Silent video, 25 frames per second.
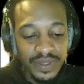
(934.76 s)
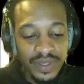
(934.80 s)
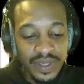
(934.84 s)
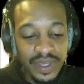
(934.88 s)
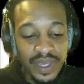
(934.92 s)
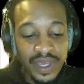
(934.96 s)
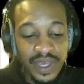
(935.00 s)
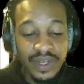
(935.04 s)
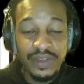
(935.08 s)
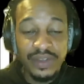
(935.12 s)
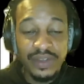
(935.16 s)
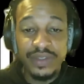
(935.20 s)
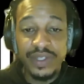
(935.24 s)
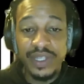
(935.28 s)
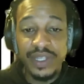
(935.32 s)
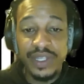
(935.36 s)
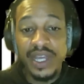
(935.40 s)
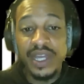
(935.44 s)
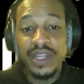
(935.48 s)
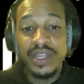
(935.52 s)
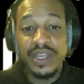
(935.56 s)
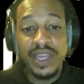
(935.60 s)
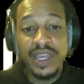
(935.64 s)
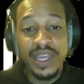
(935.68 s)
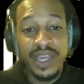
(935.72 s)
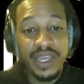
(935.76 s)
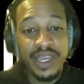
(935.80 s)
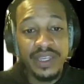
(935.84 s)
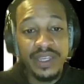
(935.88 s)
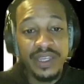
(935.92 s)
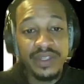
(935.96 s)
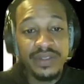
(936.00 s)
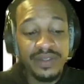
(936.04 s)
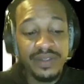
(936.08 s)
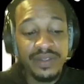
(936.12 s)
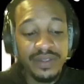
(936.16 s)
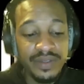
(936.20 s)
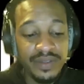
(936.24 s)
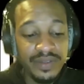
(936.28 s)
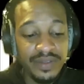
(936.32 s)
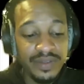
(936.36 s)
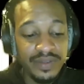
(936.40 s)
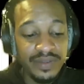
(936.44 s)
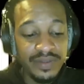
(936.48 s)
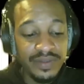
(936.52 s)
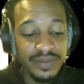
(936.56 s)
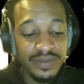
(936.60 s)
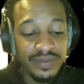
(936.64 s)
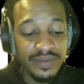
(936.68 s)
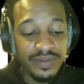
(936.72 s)
And on the other hand,
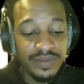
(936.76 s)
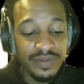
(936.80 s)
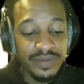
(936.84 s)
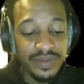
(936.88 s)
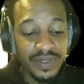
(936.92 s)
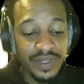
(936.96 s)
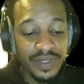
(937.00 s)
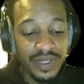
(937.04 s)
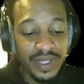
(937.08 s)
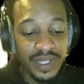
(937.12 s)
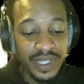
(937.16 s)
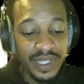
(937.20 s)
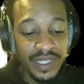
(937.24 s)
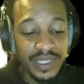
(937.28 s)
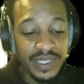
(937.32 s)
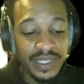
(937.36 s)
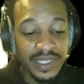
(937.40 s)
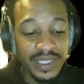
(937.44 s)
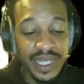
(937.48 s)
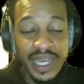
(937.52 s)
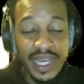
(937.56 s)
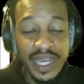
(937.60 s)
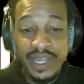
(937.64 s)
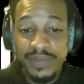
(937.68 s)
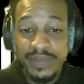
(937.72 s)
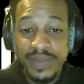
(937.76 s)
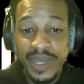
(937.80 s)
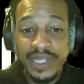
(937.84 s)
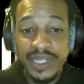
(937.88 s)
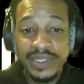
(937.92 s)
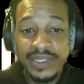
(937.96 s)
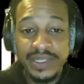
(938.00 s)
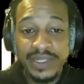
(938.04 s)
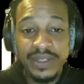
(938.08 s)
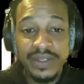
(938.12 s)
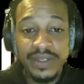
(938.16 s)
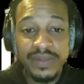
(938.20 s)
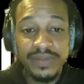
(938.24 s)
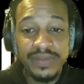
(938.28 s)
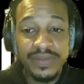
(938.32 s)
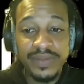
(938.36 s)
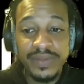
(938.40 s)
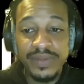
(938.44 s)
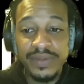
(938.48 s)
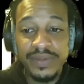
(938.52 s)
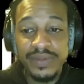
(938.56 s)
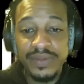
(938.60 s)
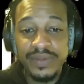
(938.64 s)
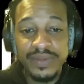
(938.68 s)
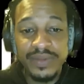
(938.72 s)
it's said by some.
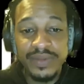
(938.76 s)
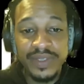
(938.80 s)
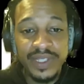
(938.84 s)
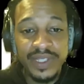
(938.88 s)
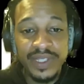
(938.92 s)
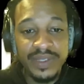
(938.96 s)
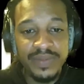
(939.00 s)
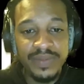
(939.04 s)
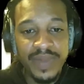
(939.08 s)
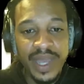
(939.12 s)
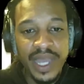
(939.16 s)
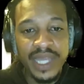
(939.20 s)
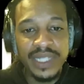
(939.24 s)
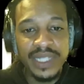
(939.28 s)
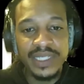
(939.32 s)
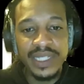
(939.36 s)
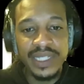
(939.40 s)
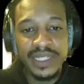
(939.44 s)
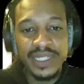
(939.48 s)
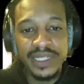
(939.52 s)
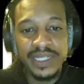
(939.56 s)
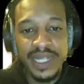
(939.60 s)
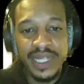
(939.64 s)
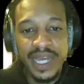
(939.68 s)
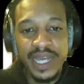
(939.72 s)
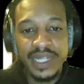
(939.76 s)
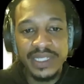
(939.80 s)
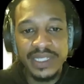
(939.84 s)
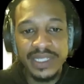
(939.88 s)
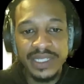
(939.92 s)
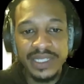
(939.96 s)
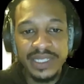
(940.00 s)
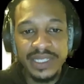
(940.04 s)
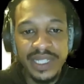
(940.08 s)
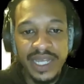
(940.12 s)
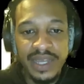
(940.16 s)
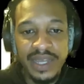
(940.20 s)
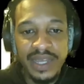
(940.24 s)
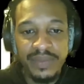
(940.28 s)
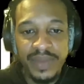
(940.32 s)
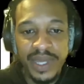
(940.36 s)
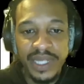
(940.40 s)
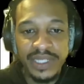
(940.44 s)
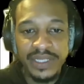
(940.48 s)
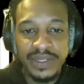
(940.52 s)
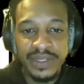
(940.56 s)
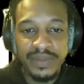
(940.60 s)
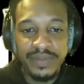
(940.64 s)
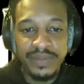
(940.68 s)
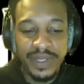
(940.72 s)
This mindset is actually said by
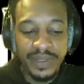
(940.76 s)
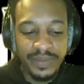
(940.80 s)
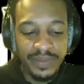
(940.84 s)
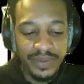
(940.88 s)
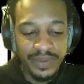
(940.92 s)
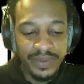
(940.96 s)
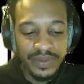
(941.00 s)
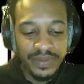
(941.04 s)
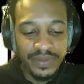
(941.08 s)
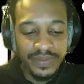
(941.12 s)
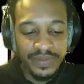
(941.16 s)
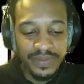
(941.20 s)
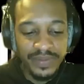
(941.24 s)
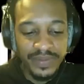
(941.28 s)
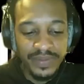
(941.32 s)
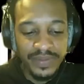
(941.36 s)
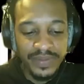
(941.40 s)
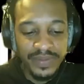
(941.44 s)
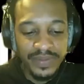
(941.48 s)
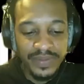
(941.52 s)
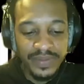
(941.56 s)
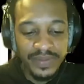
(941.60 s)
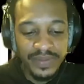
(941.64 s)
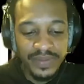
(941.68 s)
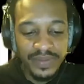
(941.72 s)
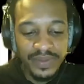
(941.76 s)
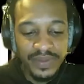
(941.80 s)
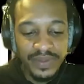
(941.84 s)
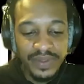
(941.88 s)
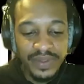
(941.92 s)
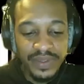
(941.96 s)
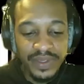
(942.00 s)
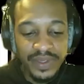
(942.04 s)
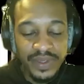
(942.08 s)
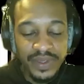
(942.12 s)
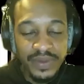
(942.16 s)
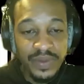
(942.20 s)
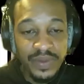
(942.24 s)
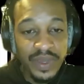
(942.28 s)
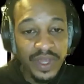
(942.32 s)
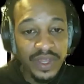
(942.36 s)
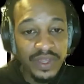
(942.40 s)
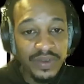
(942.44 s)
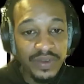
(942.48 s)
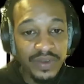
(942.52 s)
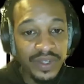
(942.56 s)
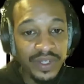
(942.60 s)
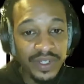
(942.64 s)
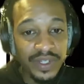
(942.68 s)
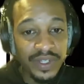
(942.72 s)
some people,
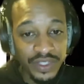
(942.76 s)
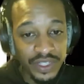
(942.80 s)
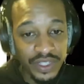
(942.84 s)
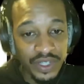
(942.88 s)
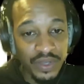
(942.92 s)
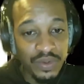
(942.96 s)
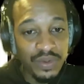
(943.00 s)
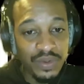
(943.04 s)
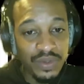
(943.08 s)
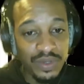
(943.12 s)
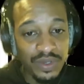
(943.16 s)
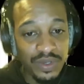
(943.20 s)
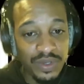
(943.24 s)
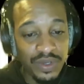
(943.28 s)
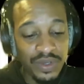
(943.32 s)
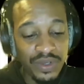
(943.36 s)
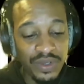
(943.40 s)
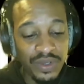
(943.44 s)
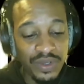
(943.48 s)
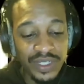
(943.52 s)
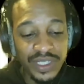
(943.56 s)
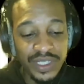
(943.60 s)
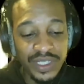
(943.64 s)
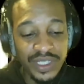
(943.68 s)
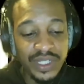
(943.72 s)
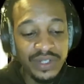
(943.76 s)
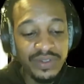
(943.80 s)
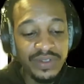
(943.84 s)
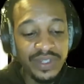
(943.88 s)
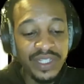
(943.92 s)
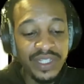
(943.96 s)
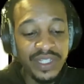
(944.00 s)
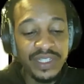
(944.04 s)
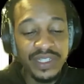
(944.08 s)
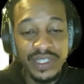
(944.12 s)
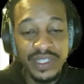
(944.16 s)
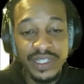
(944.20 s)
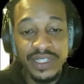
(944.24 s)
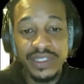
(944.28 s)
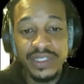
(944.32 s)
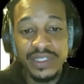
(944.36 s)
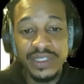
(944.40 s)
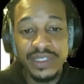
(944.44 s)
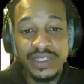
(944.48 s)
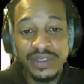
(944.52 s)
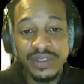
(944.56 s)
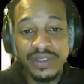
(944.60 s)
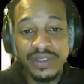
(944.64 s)
whether in a joke or in seriousness.